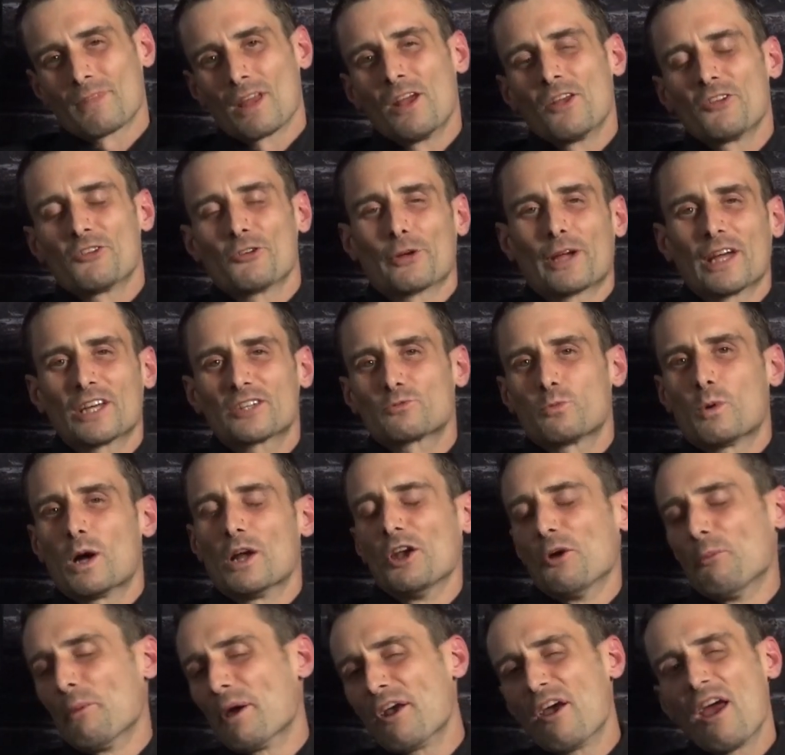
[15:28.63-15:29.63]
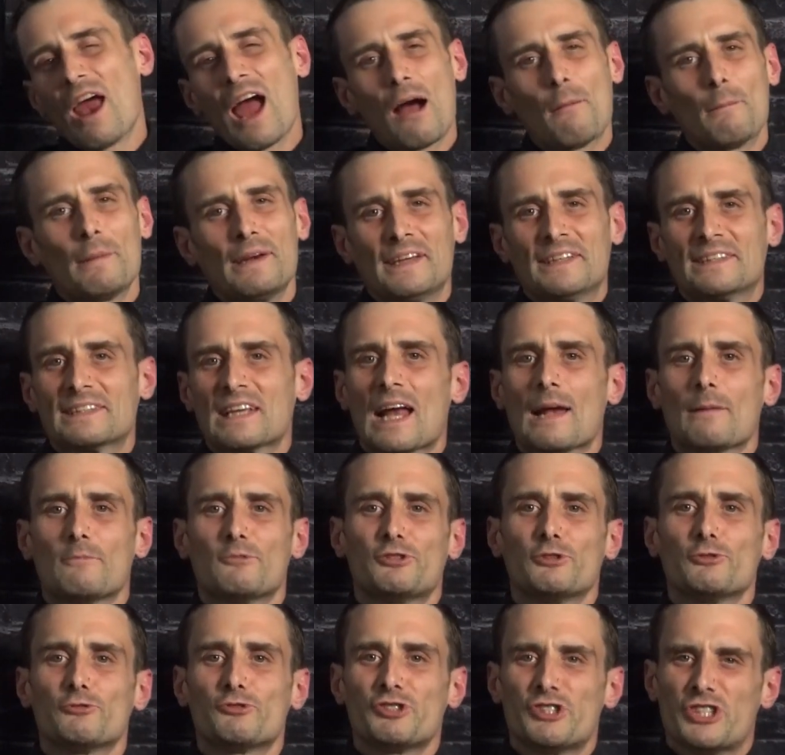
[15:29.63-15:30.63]
So guess what? No matter how many times
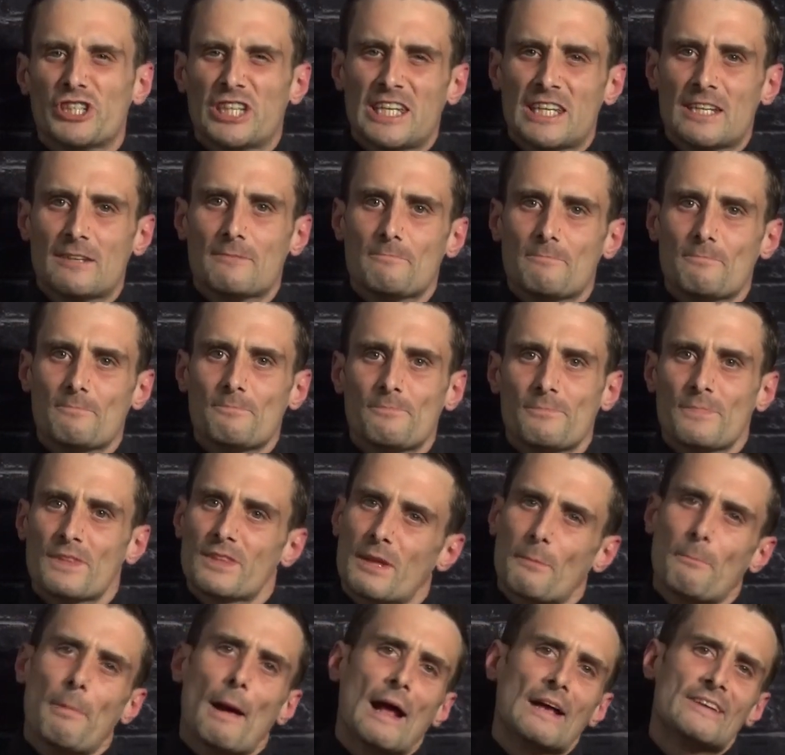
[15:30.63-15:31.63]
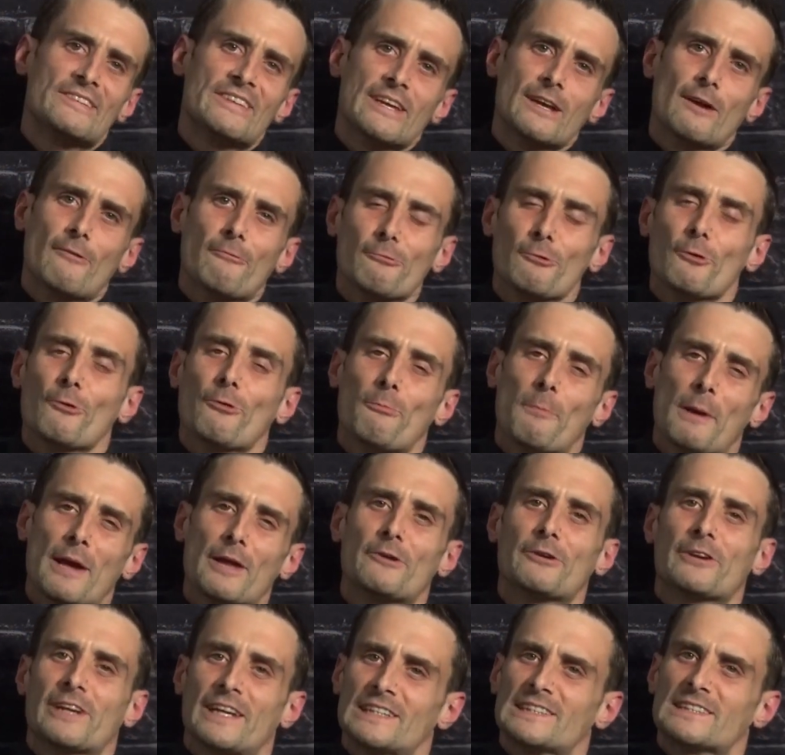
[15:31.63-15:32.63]
you cheat, the passing of Ruth
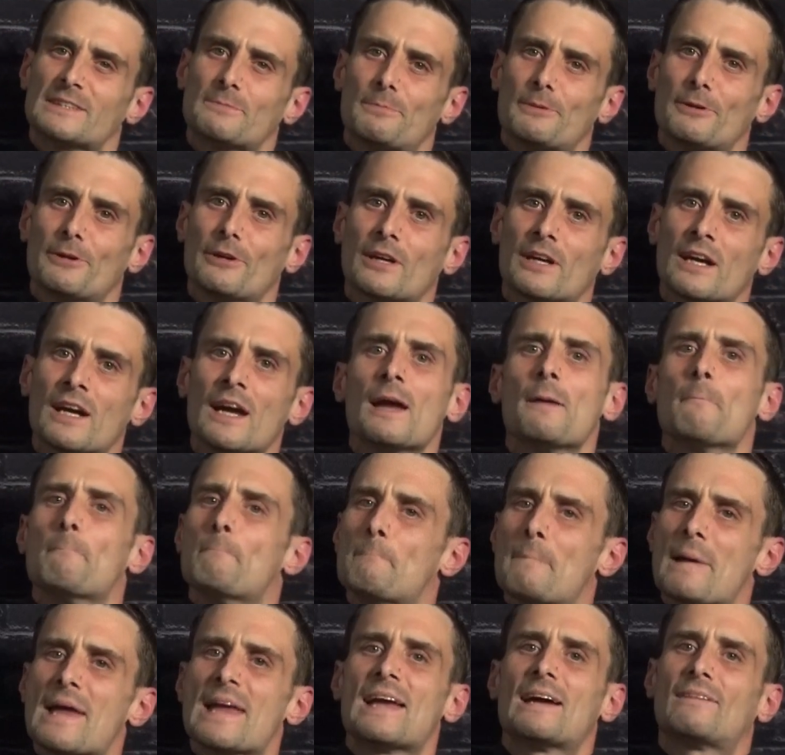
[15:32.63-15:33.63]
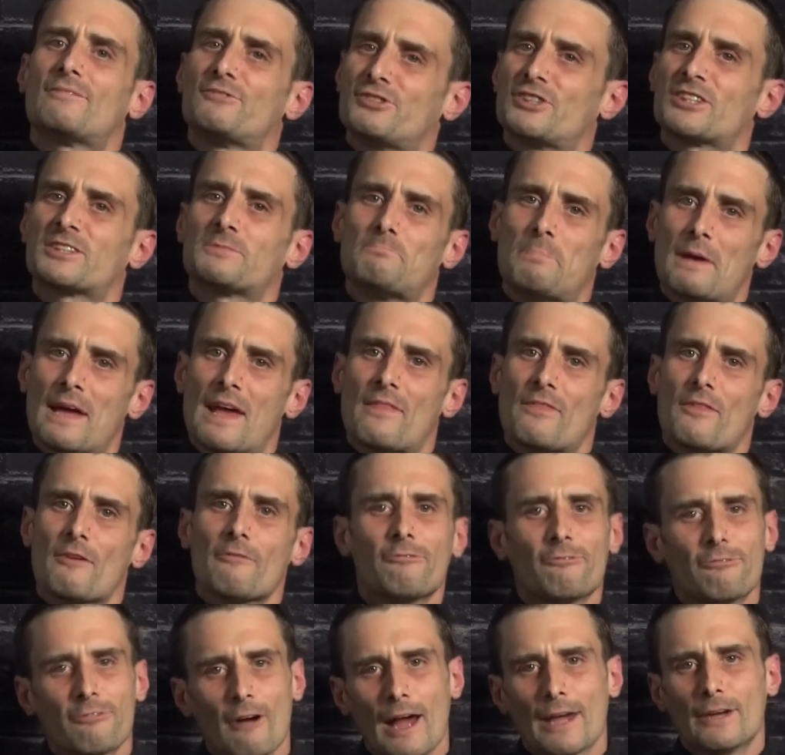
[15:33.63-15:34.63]
Bader Ginsburg may have just been the
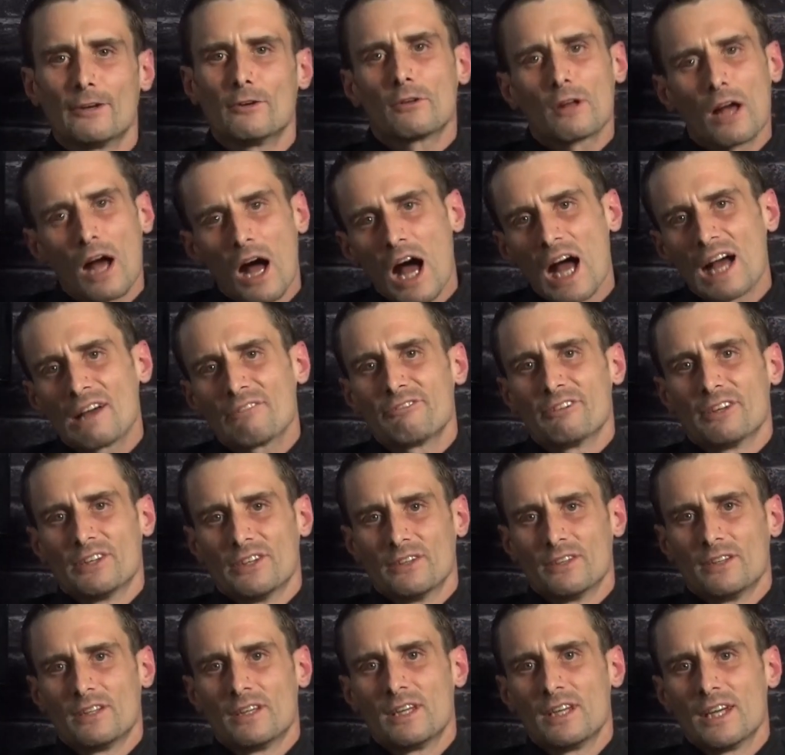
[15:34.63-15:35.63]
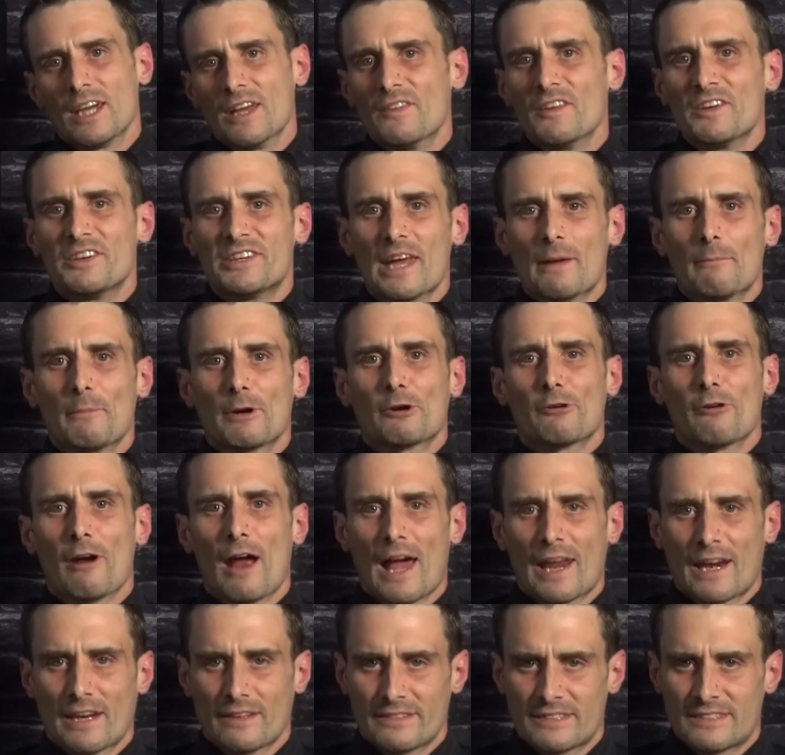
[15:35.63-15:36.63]
final coffin in the
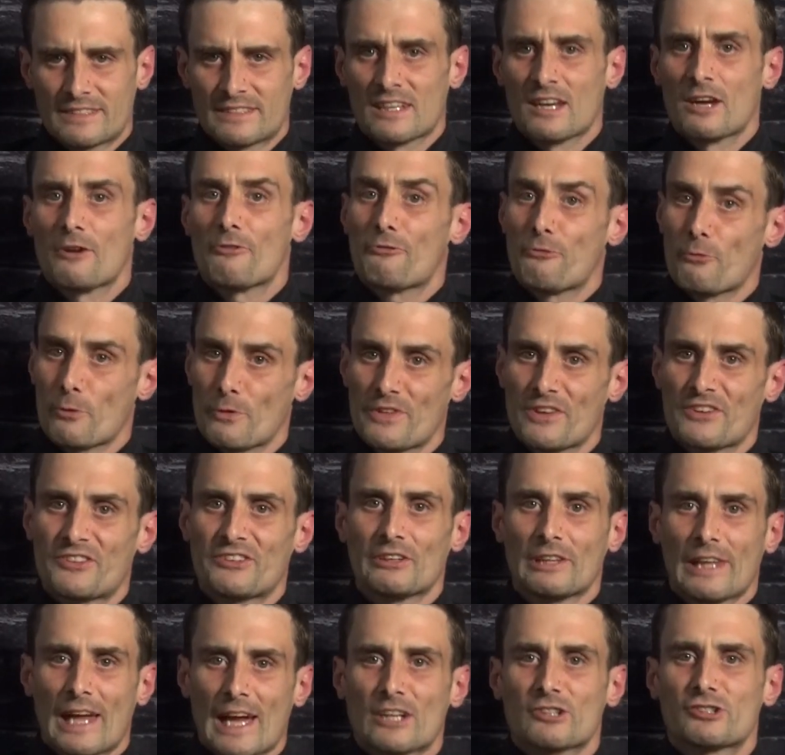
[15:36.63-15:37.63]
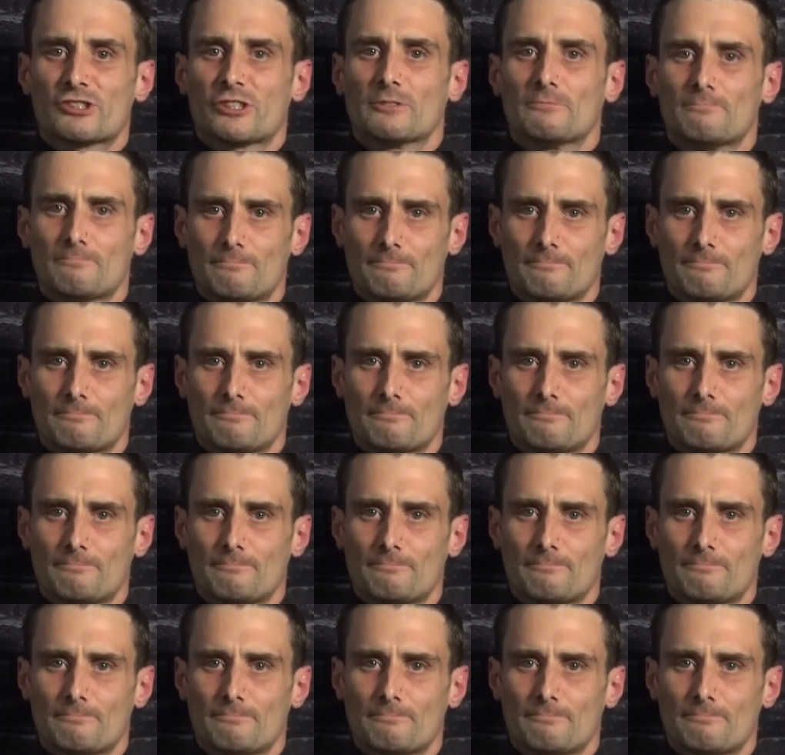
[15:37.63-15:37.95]
Democrats for this election.